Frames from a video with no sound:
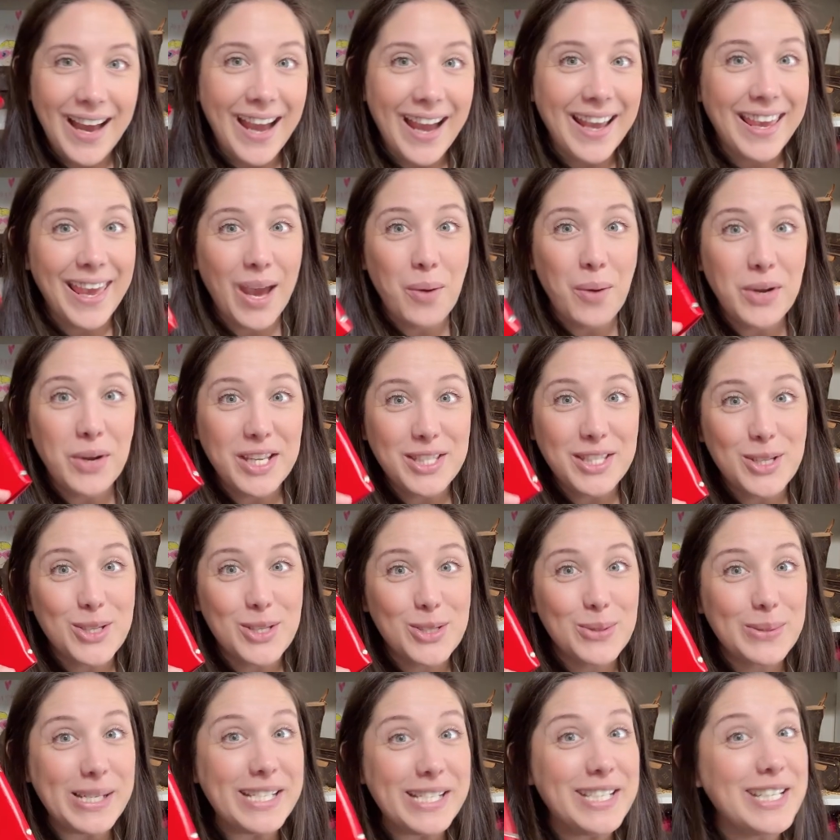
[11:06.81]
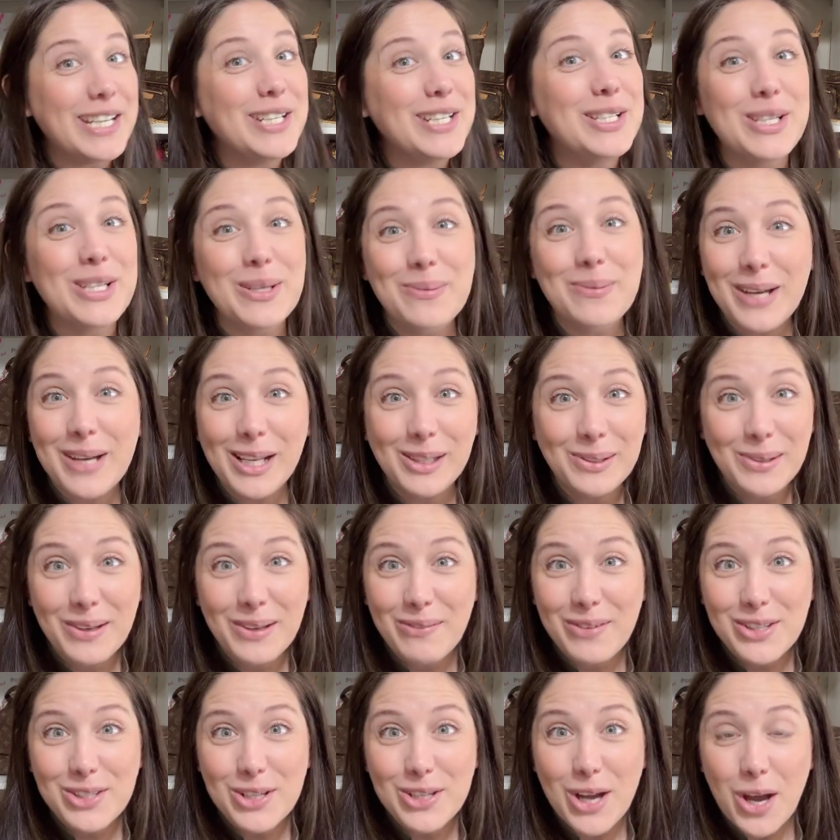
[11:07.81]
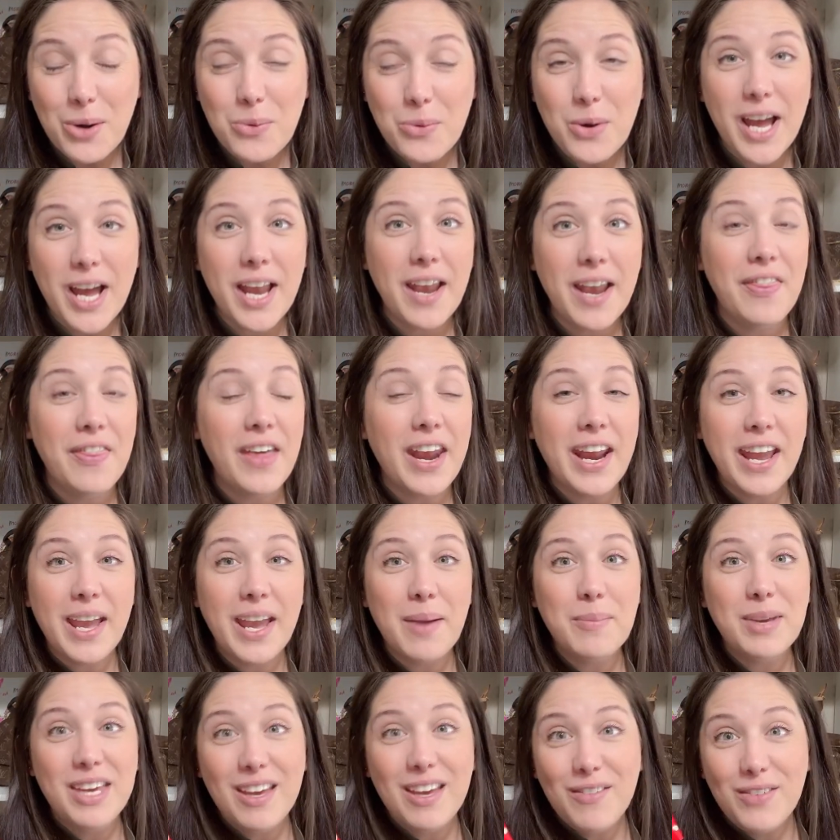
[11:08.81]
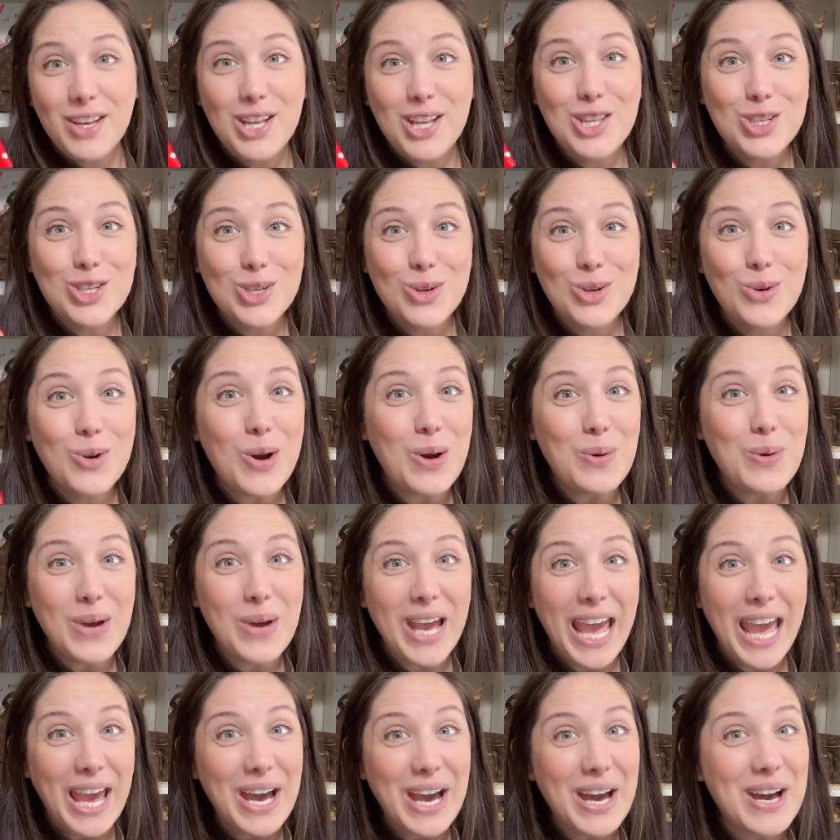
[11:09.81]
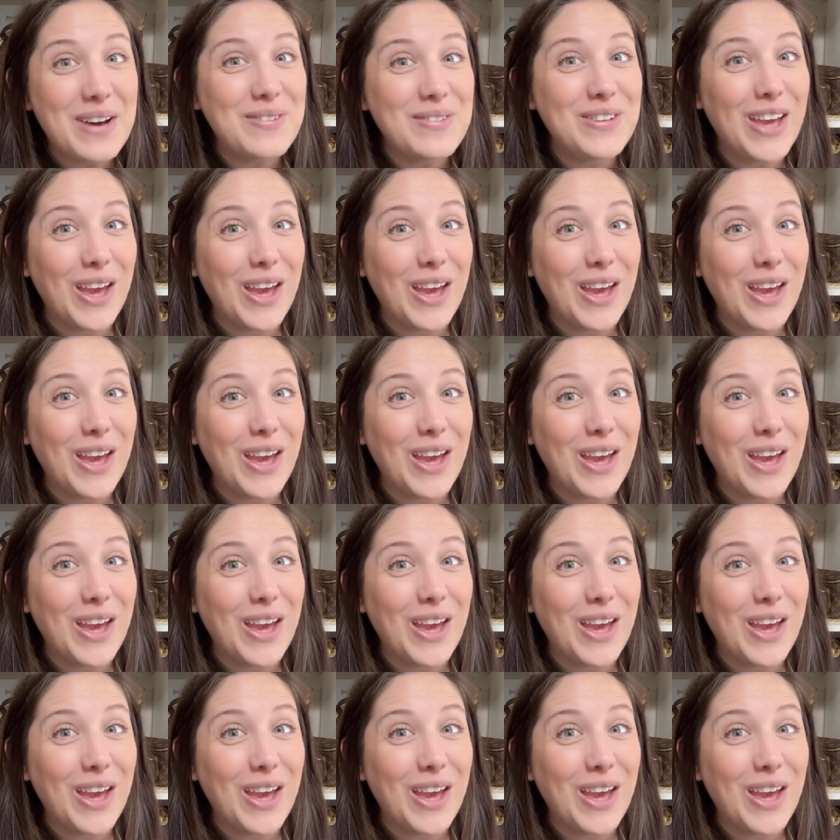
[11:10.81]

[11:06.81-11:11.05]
I can't wait to switch into my Louis Vuitton one that I am giving two away of.